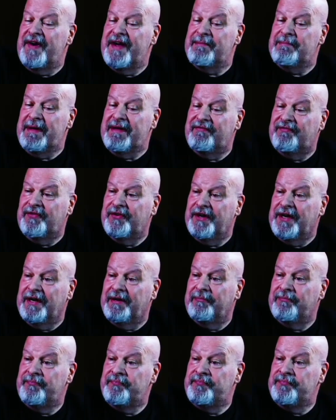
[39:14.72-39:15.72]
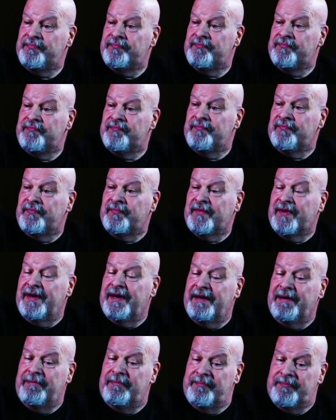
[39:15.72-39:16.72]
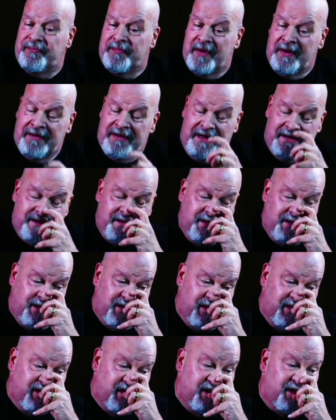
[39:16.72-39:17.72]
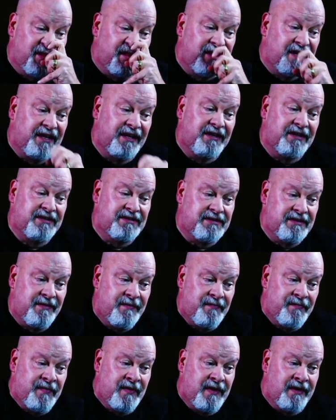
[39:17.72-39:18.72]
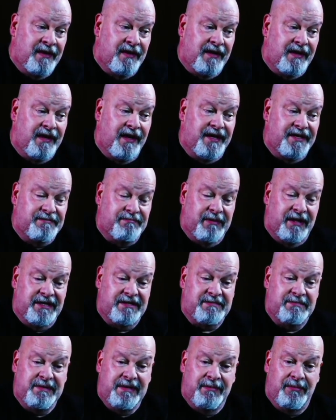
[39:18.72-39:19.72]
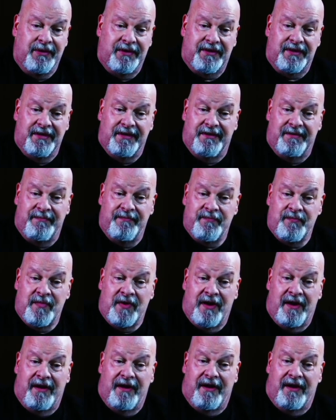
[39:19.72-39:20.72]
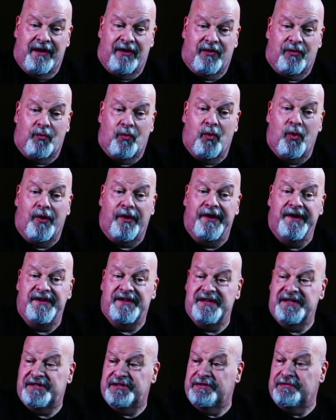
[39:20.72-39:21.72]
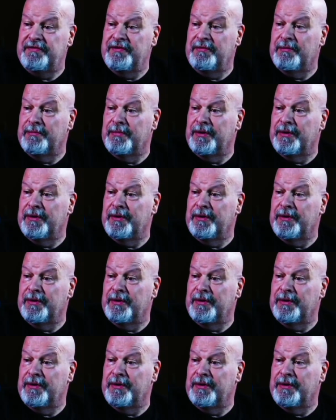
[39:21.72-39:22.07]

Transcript: find my footing. That's it. The other thing is, God's blessed me with a quirky sense of